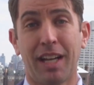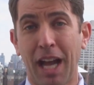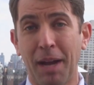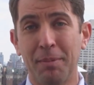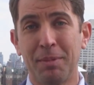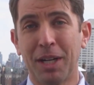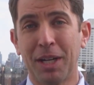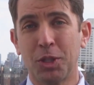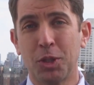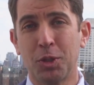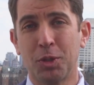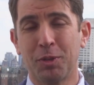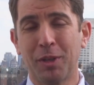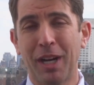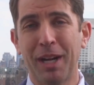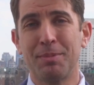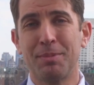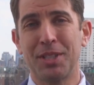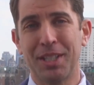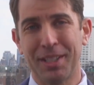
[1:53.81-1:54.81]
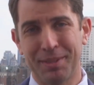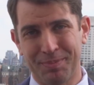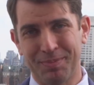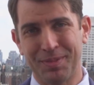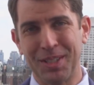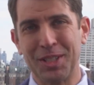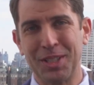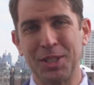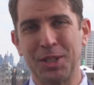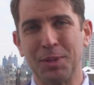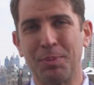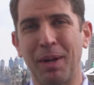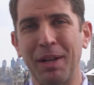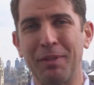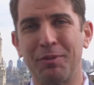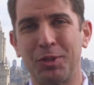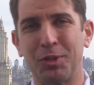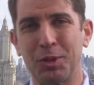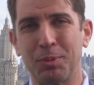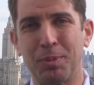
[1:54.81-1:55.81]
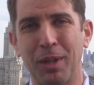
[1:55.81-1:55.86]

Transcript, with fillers: I'm Dr. Drew Ramsey. This is the Brain Food